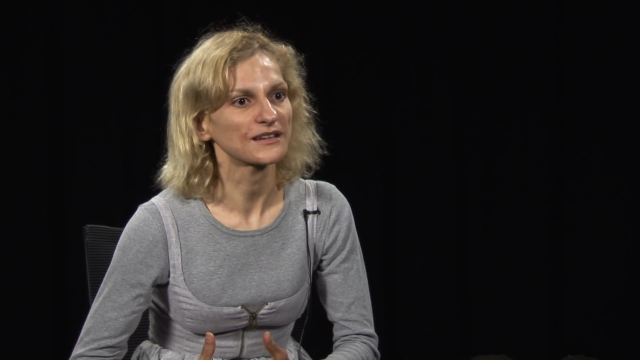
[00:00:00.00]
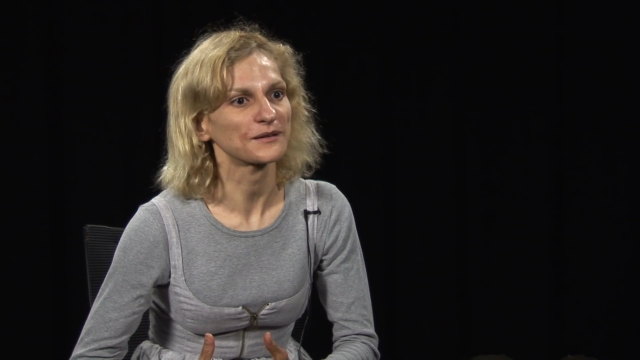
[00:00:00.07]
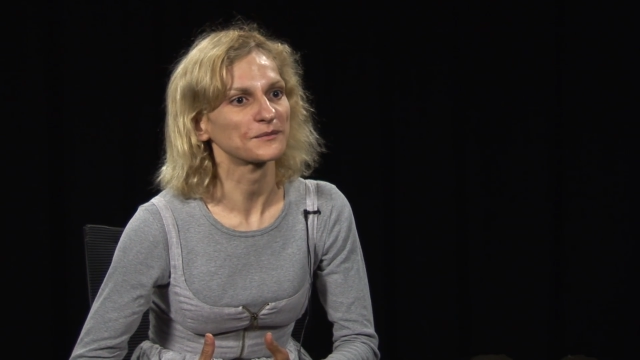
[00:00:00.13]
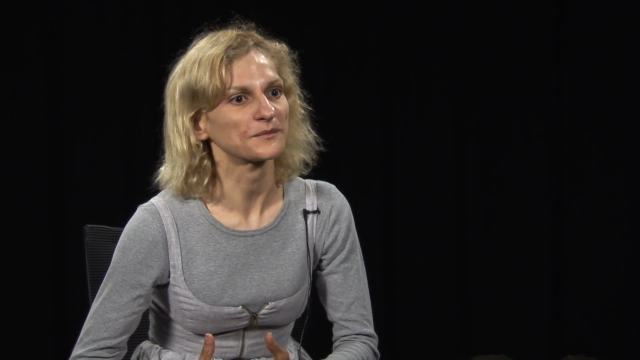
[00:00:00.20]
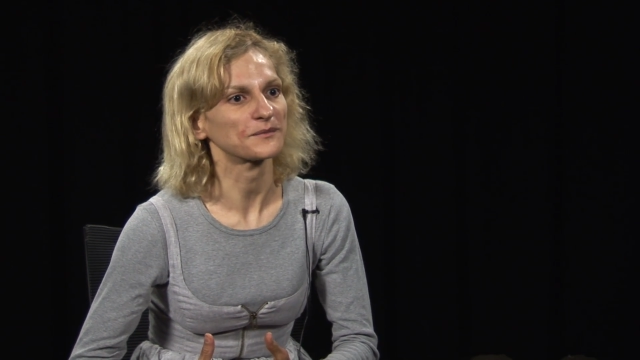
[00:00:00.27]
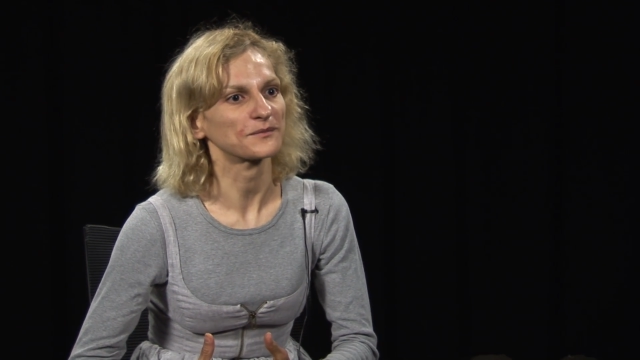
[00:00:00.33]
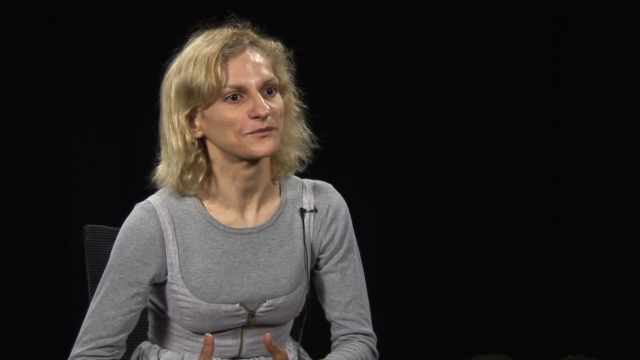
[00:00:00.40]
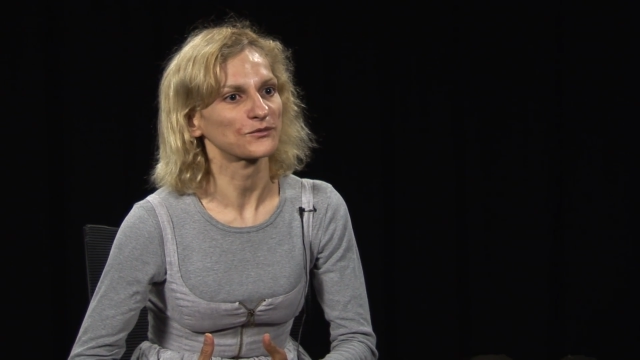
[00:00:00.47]

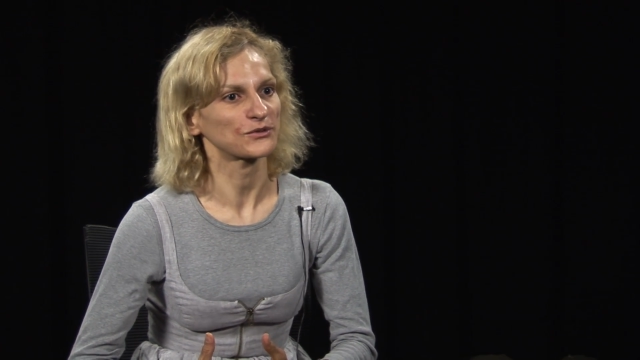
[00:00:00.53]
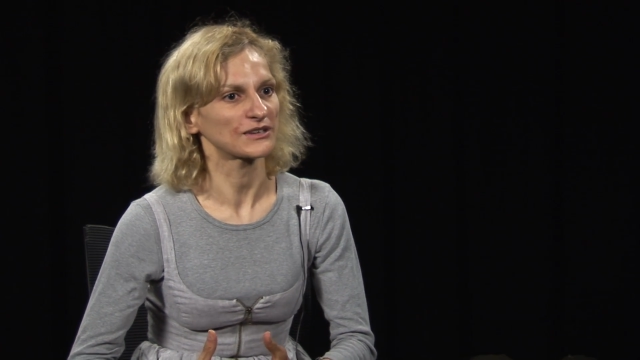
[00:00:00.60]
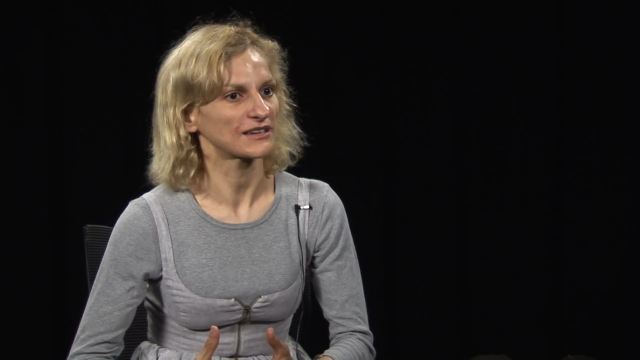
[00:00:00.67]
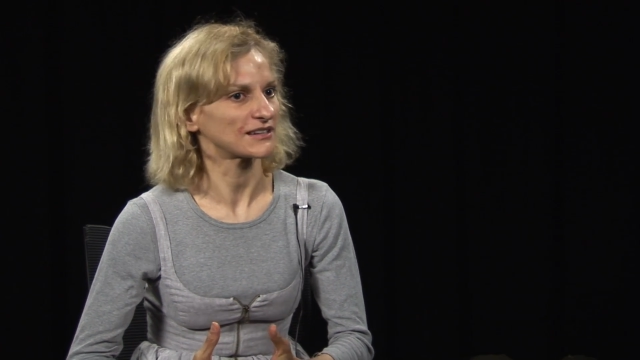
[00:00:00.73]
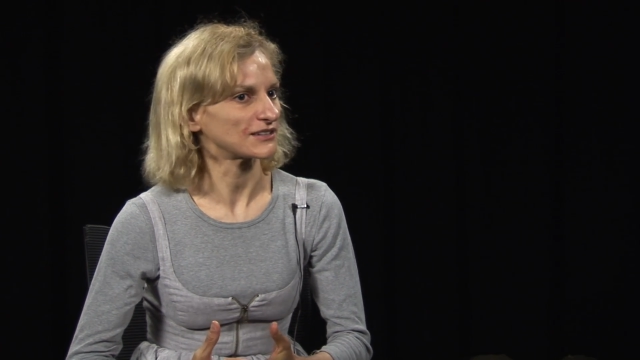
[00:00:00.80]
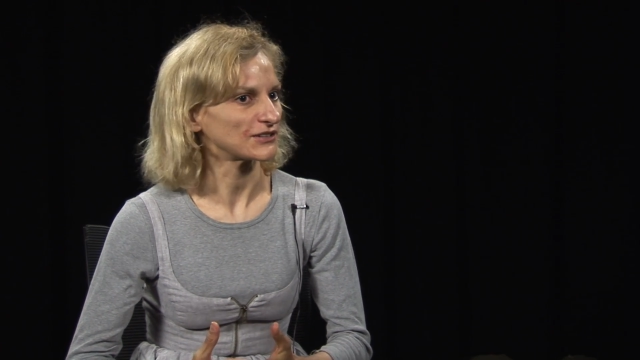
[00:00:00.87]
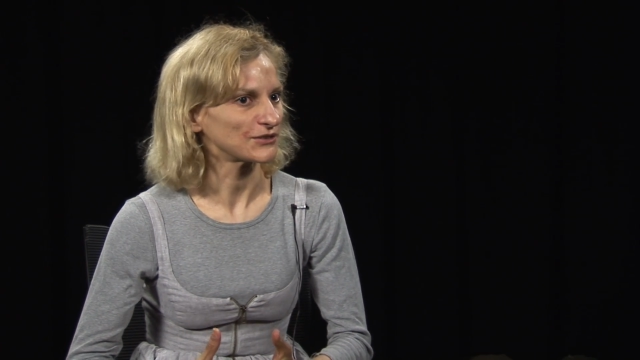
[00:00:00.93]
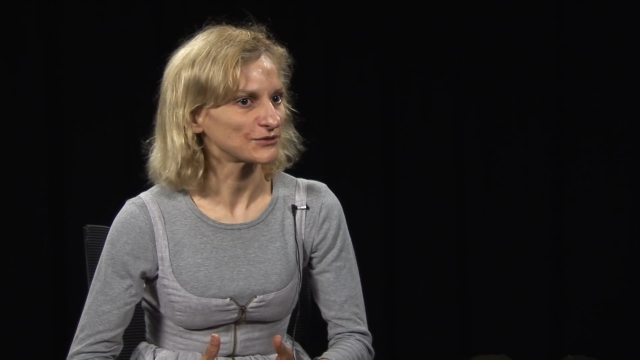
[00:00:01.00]
them, we
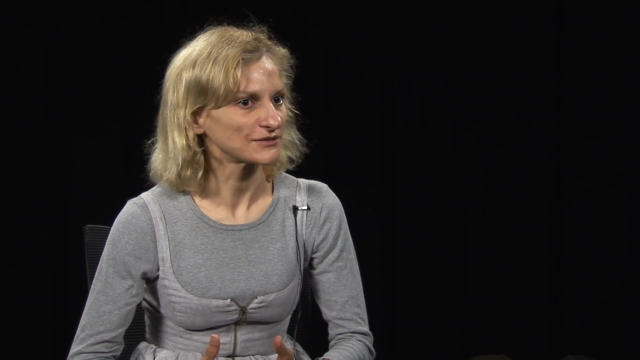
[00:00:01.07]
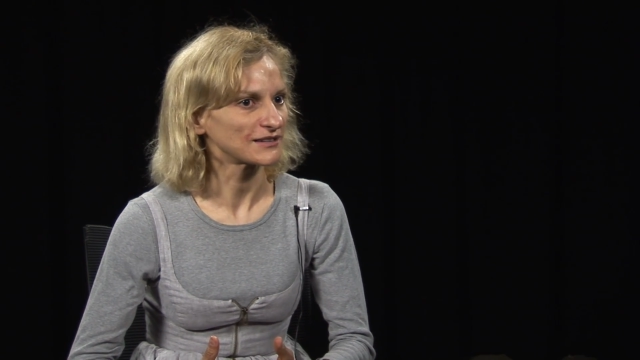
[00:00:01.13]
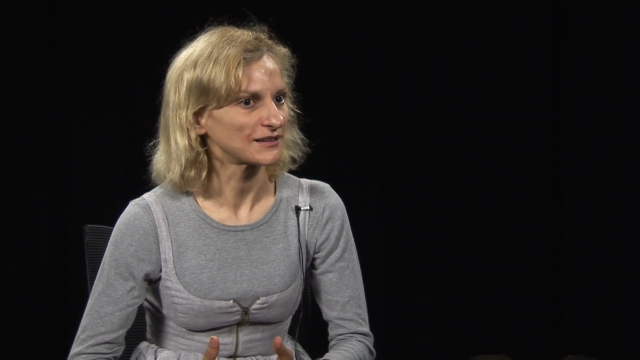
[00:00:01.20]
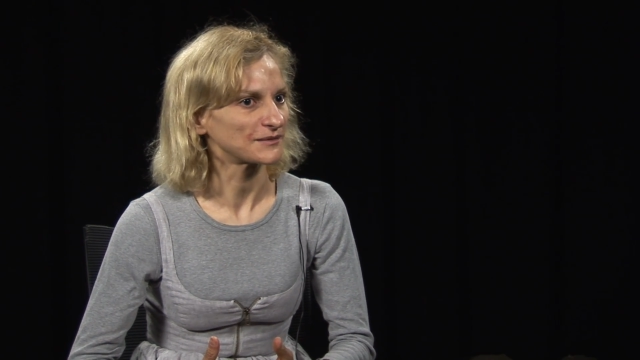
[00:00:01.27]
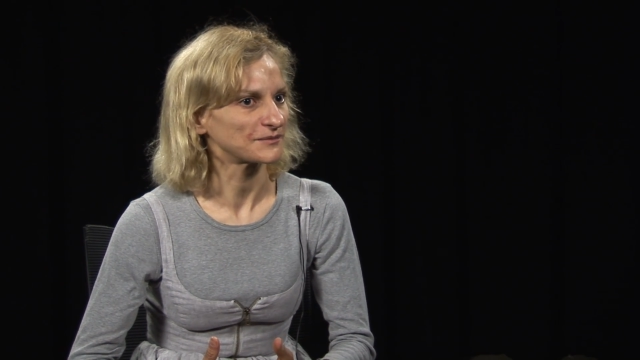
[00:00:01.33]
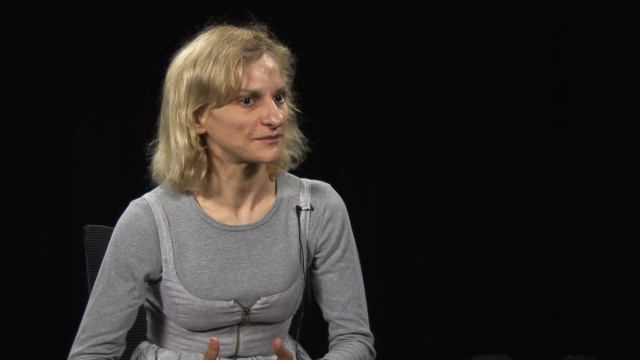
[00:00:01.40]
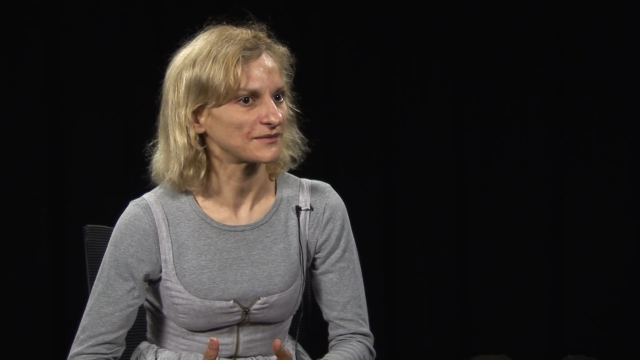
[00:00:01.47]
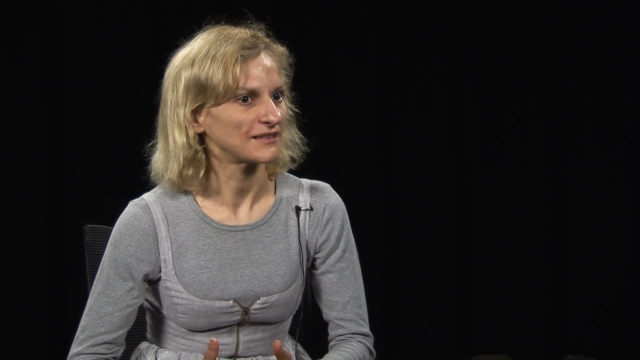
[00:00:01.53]
can use
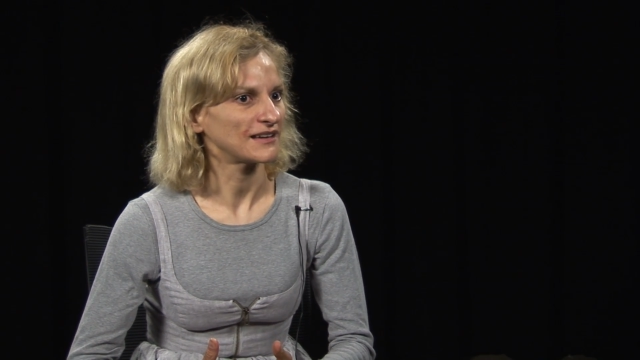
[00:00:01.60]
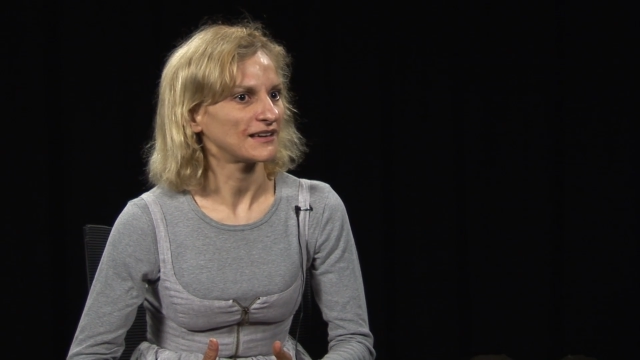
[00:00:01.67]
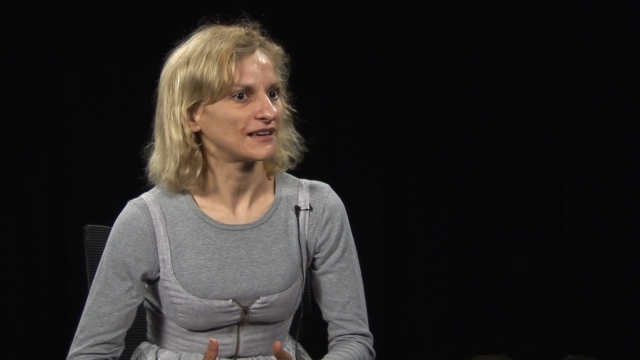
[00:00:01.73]
them.